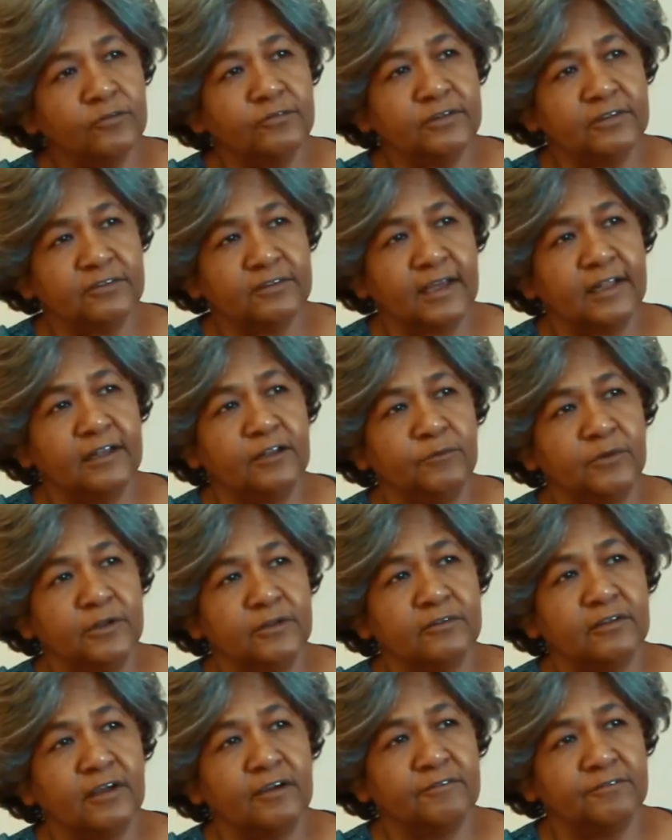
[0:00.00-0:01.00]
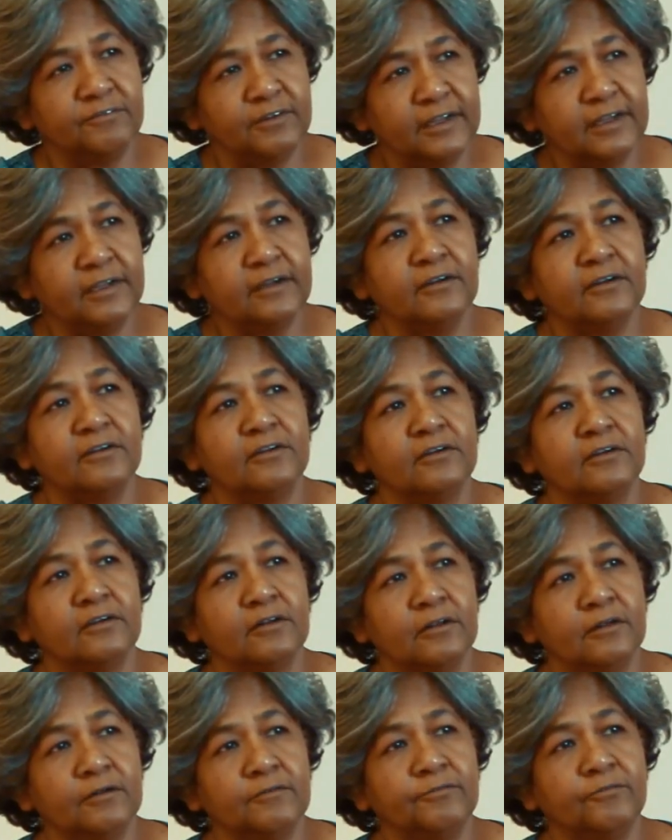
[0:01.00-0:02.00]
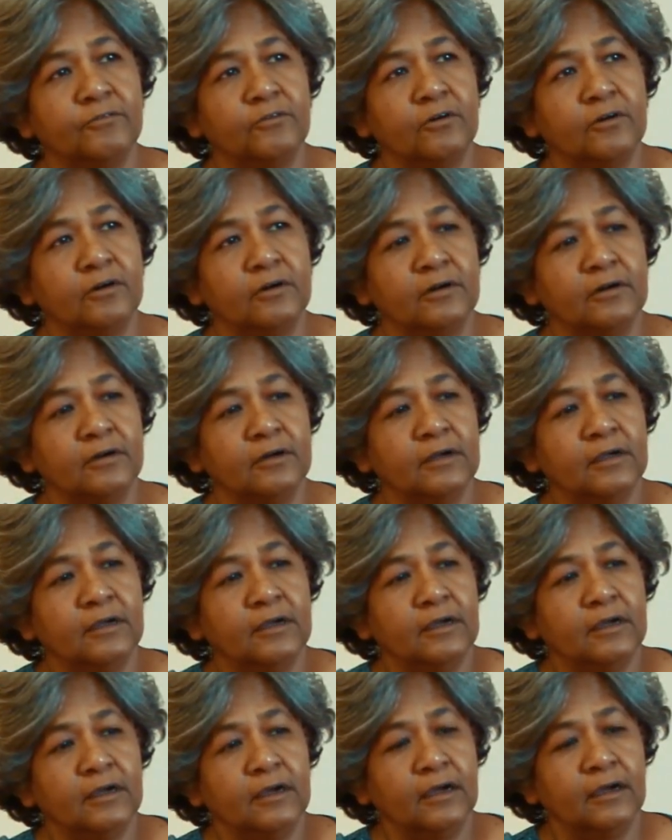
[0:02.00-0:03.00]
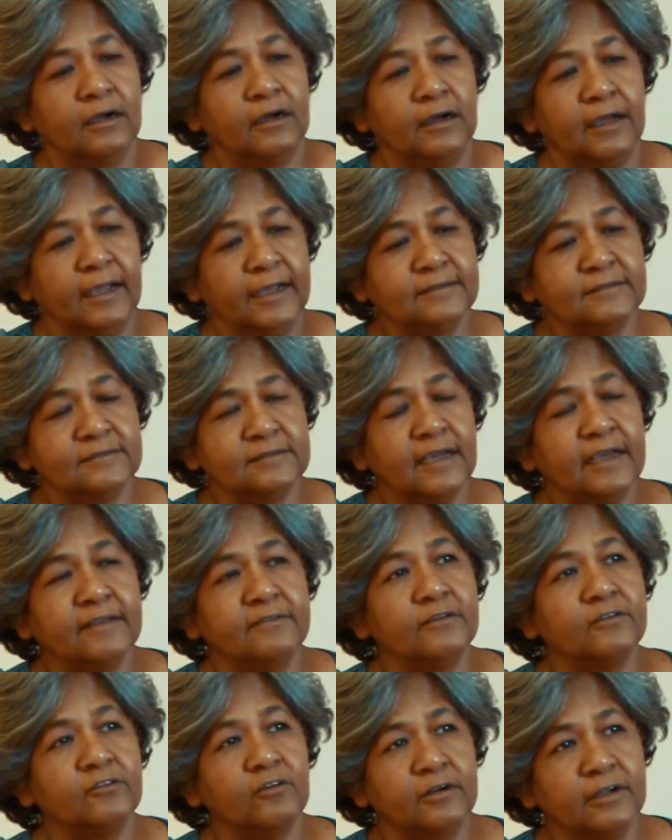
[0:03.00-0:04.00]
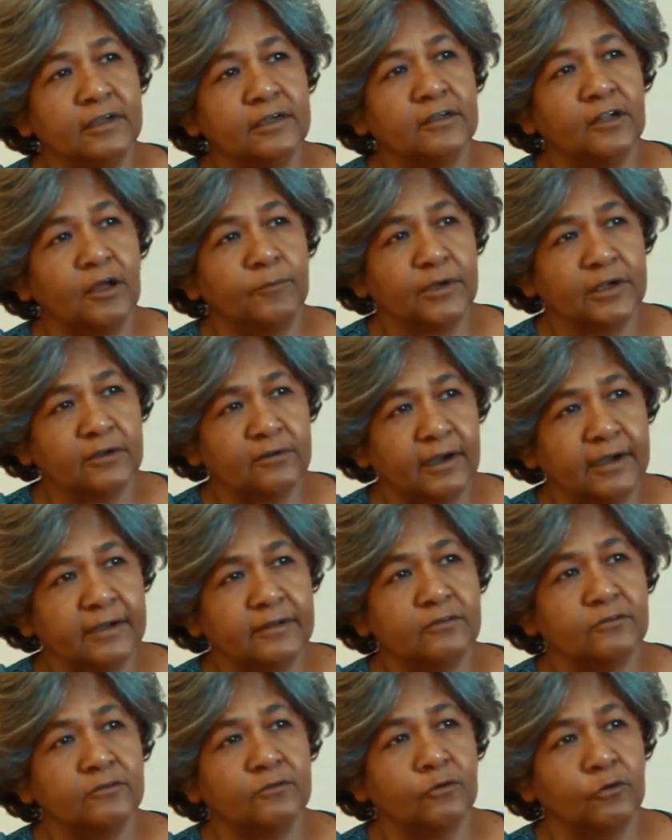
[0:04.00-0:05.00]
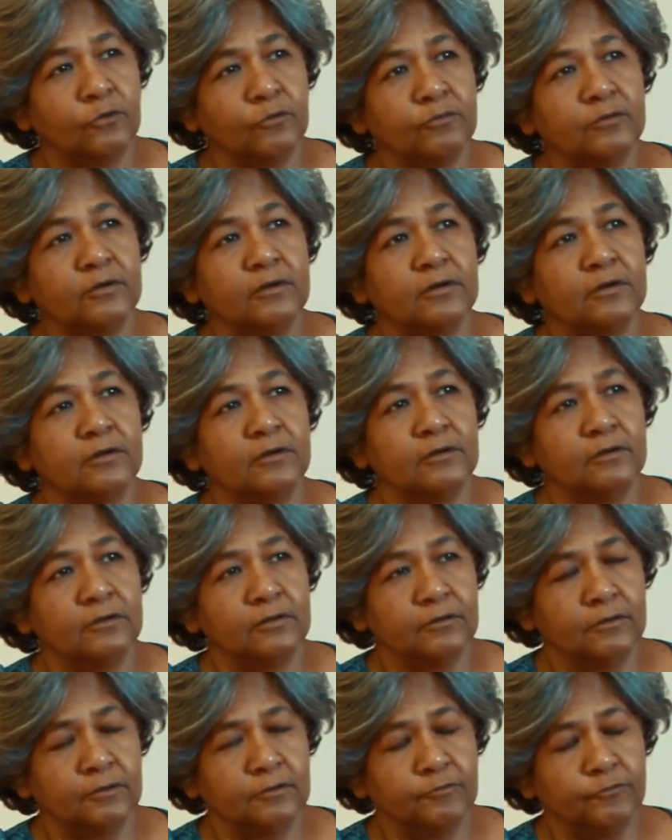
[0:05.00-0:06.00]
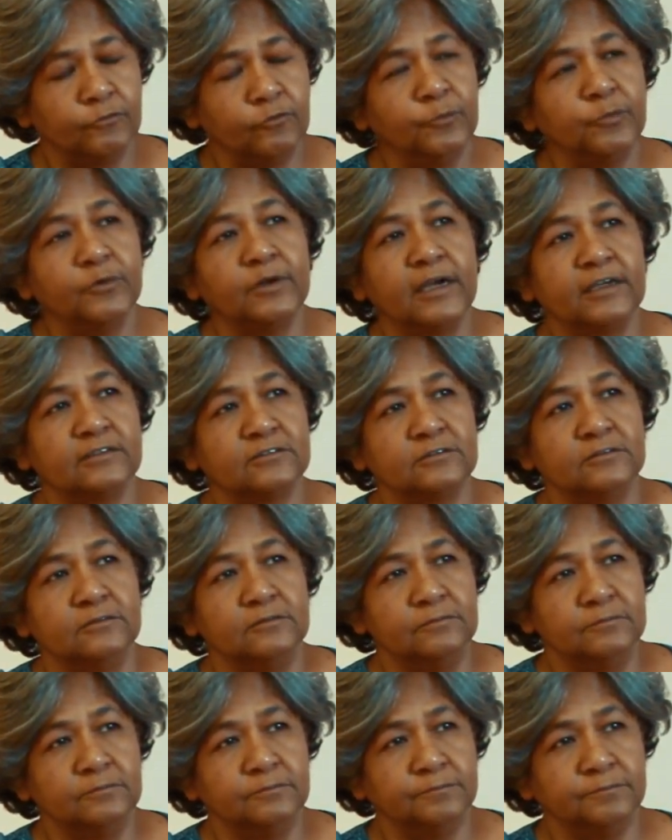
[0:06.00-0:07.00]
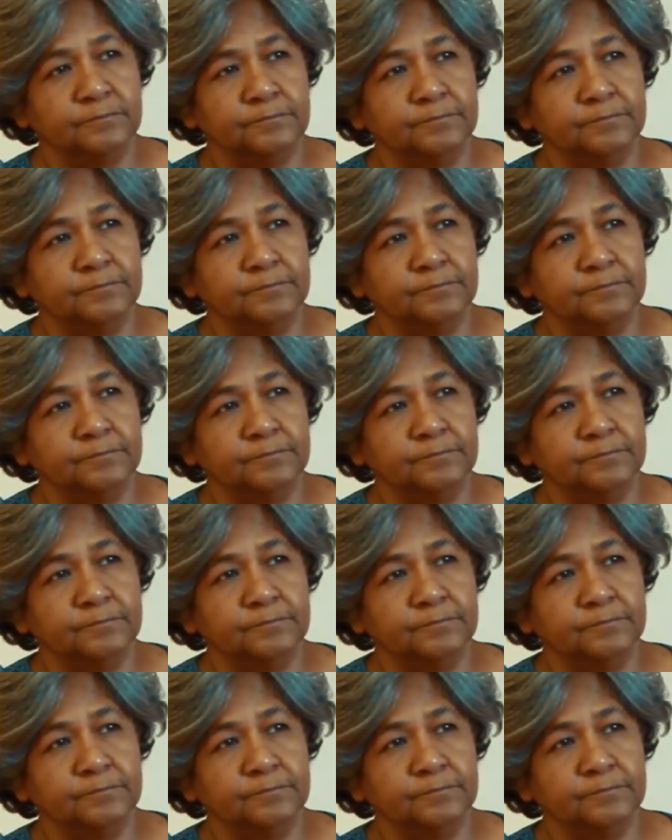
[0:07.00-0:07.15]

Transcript: Both of these elements are very critical for exercising your economic rights over food production.